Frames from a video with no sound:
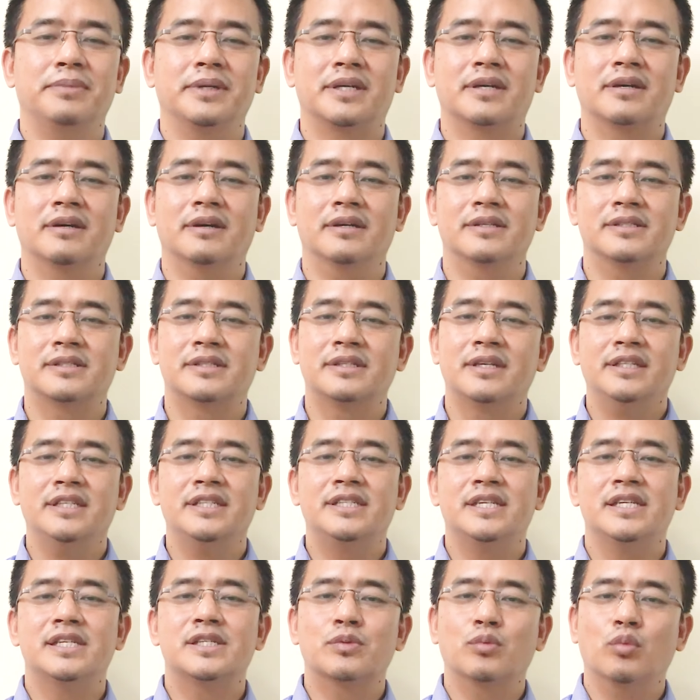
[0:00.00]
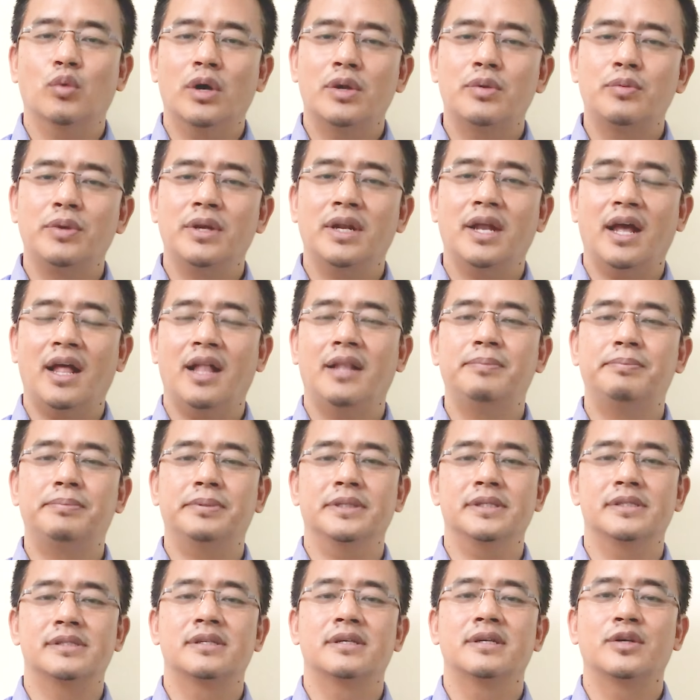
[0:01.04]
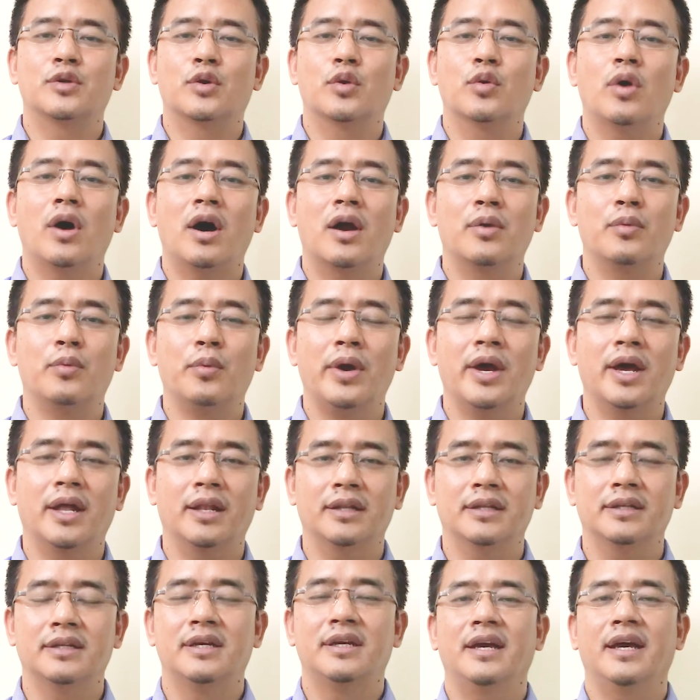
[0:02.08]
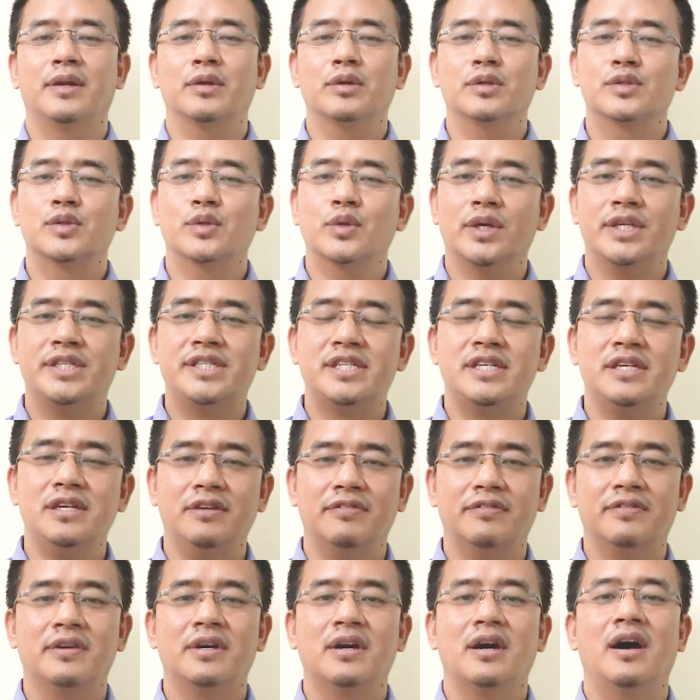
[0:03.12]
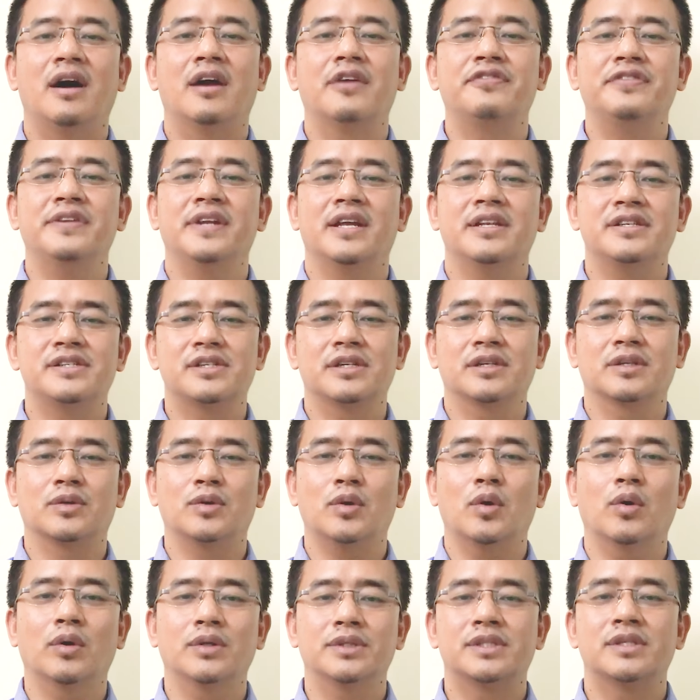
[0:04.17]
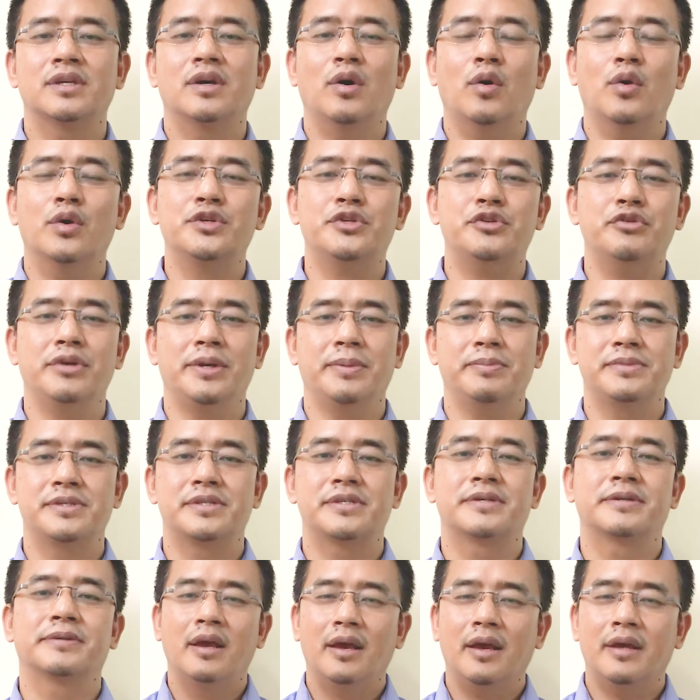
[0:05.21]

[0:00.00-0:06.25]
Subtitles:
because this is what will help us grow our wealth and also achieve our financial goals or dreams.